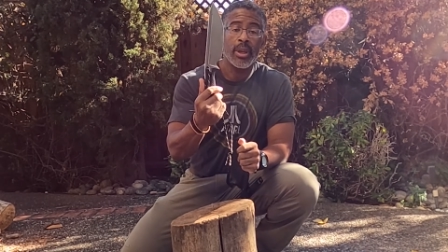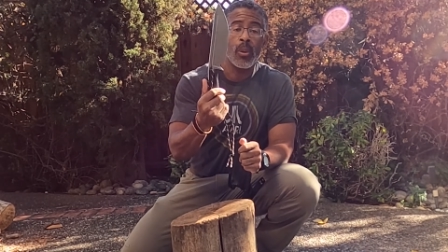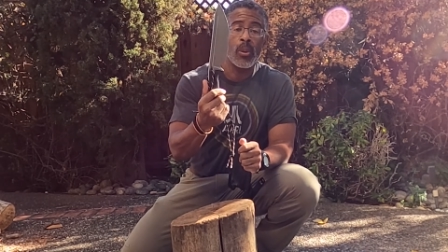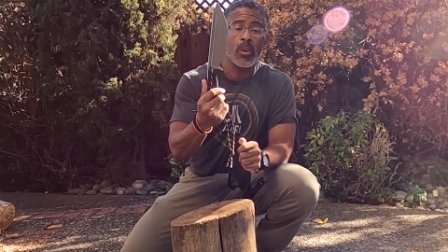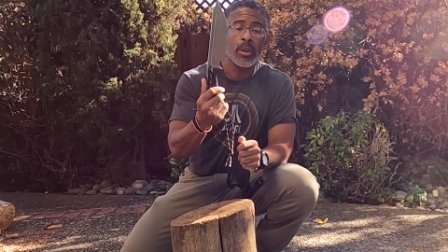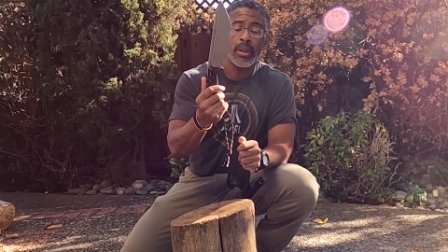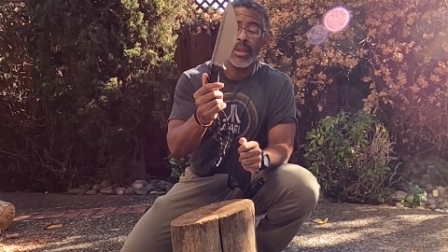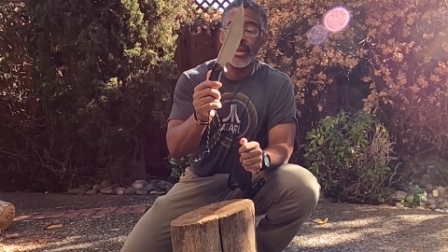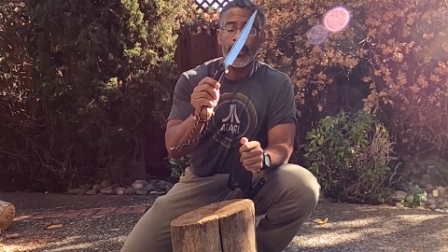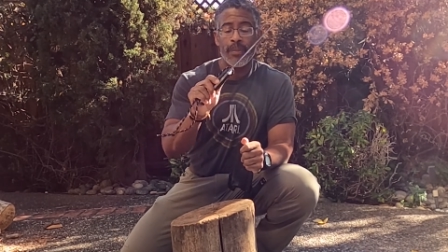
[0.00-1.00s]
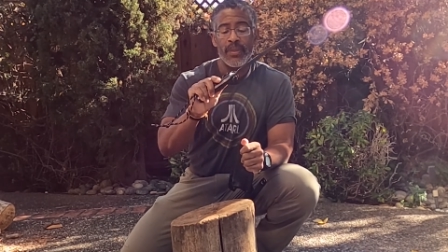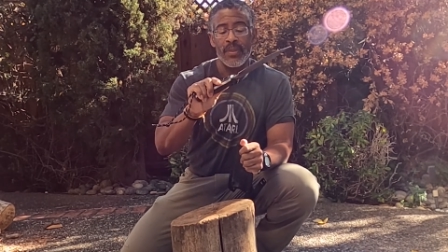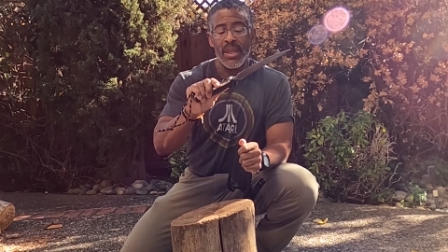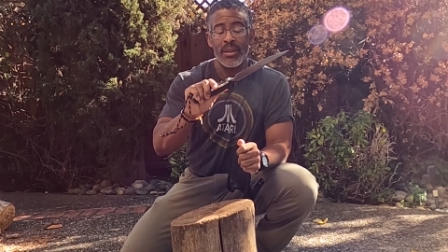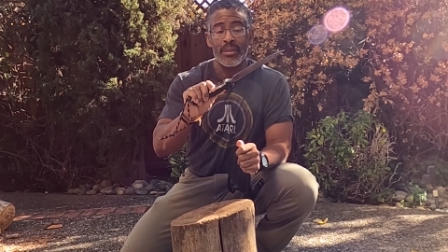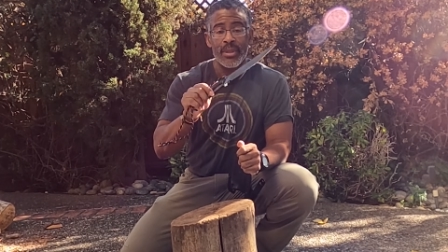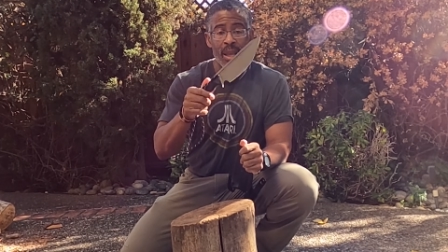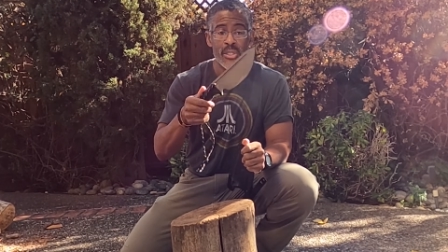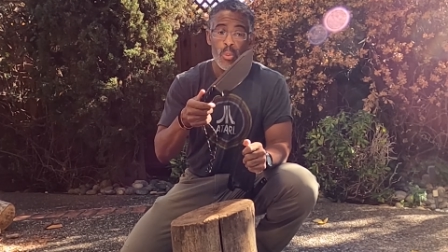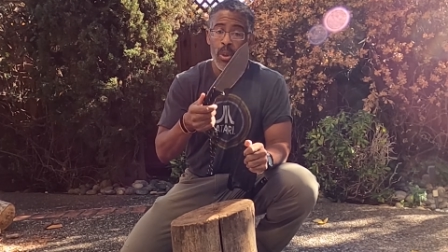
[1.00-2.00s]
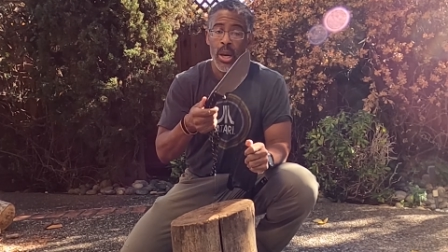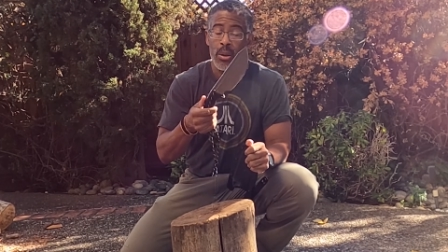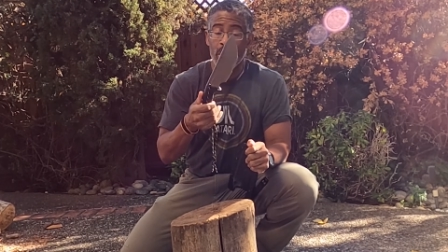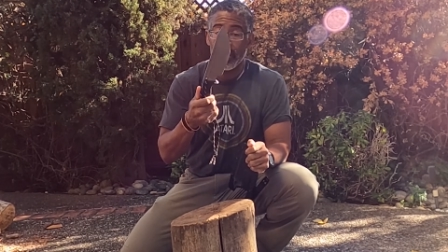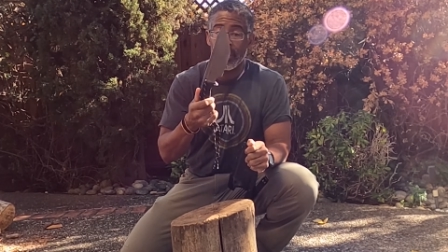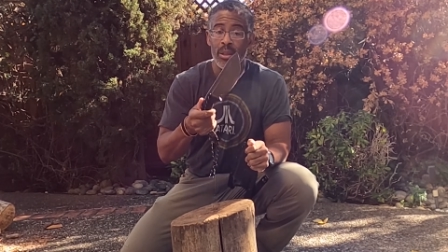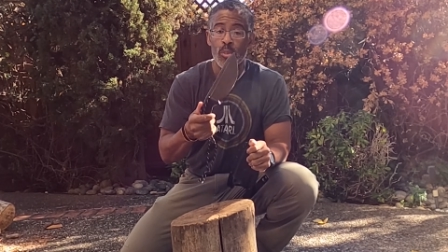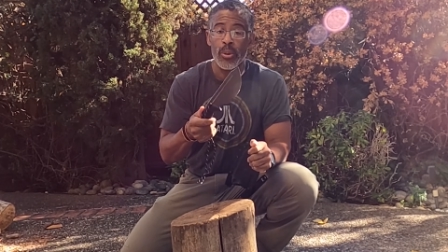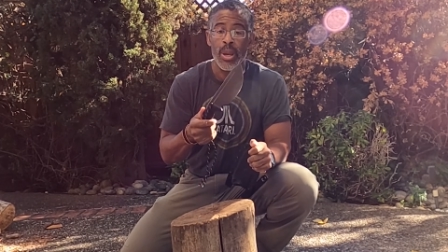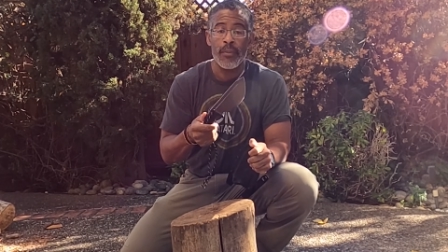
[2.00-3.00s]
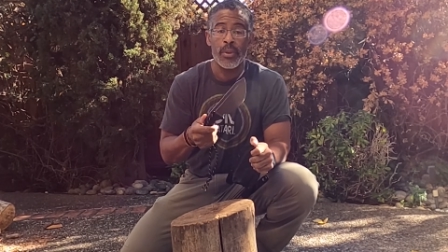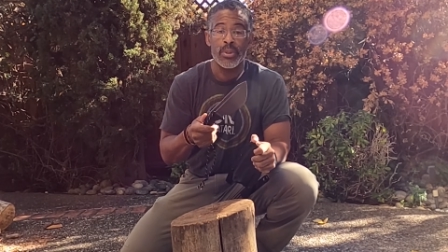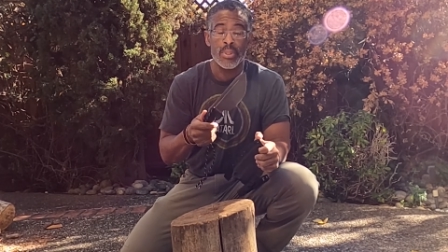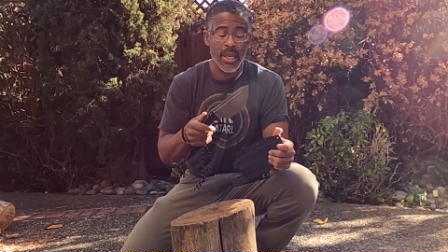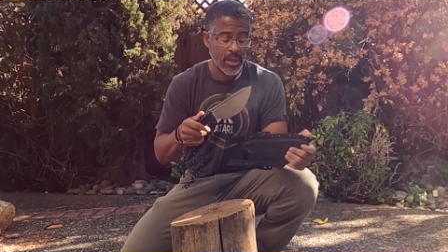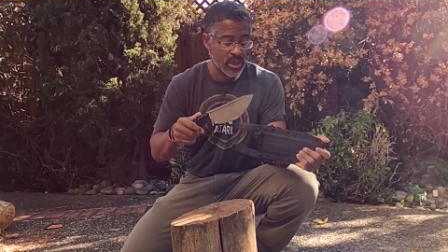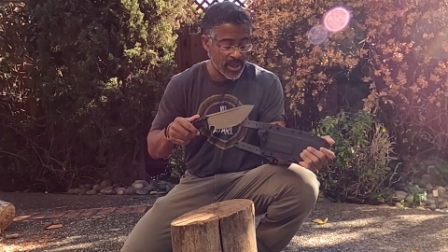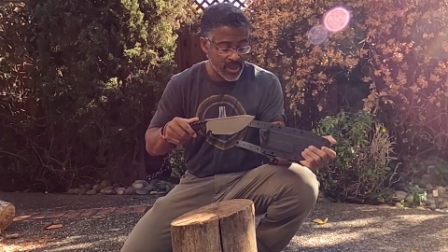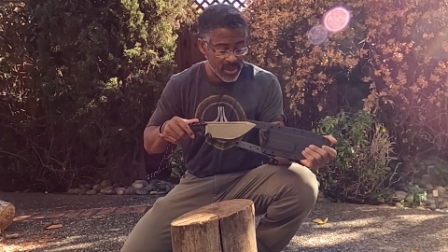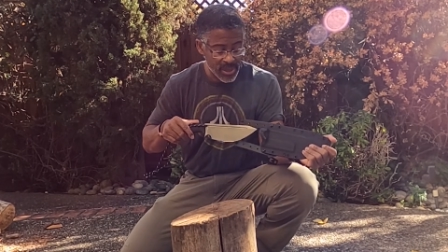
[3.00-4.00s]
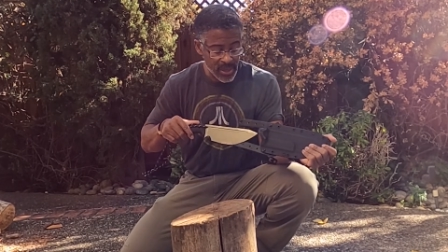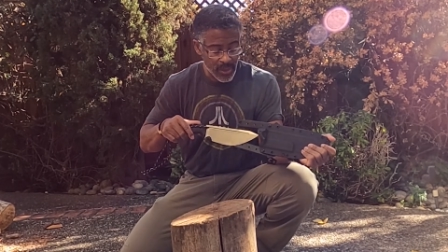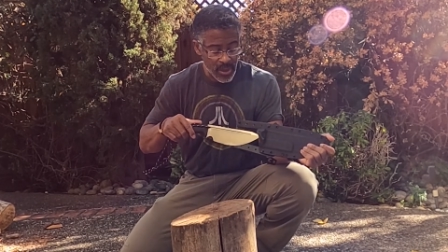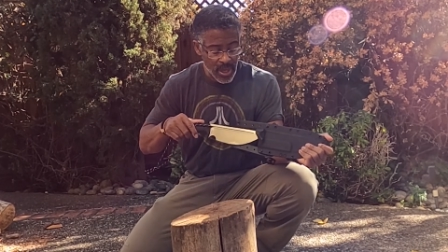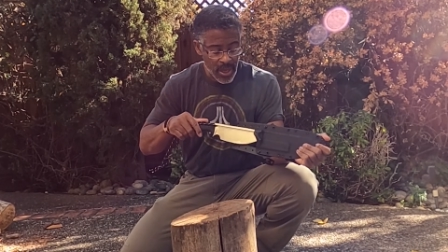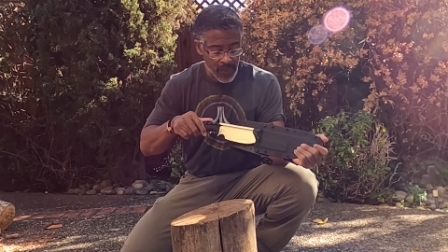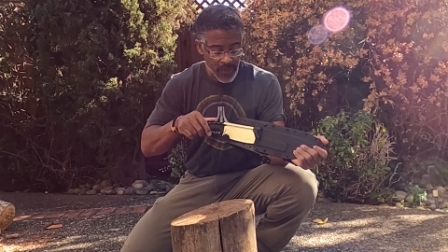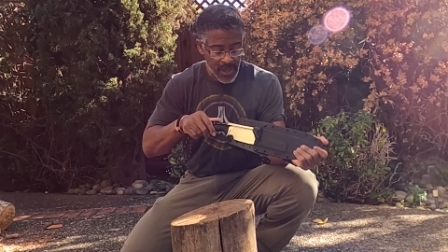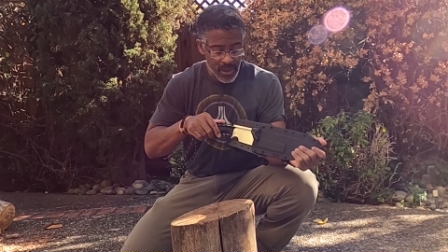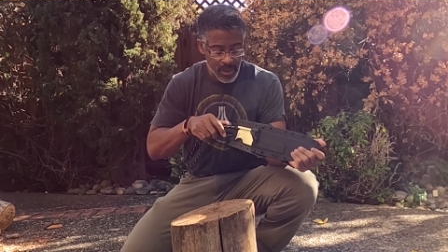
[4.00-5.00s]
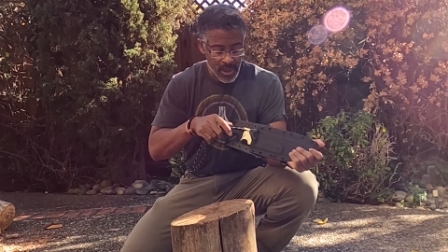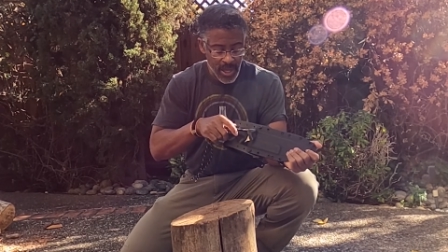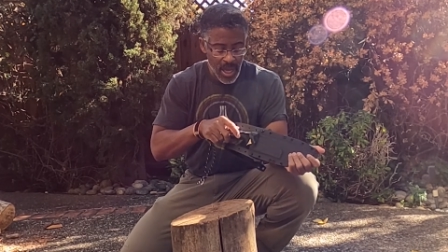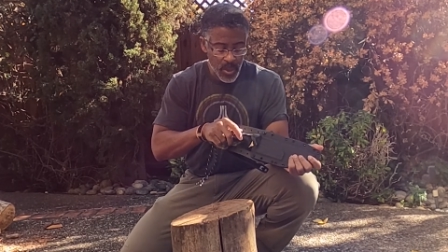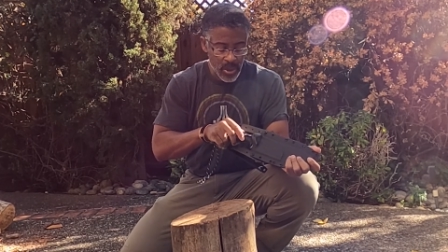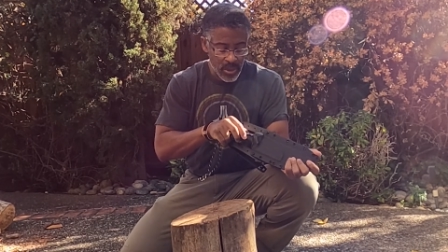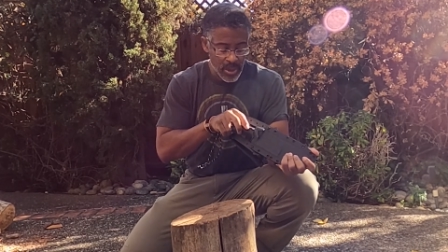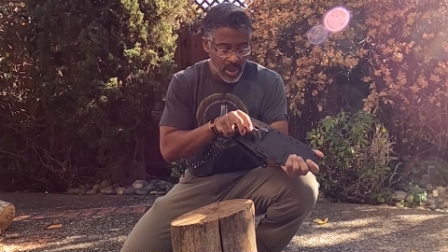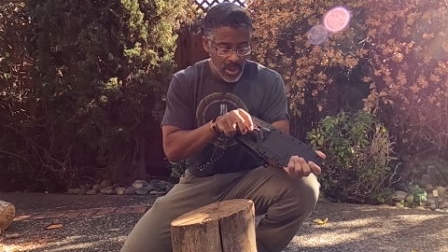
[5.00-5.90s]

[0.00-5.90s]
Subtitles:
hole, it does require a little more effort to actually seat the knife into the scabbard.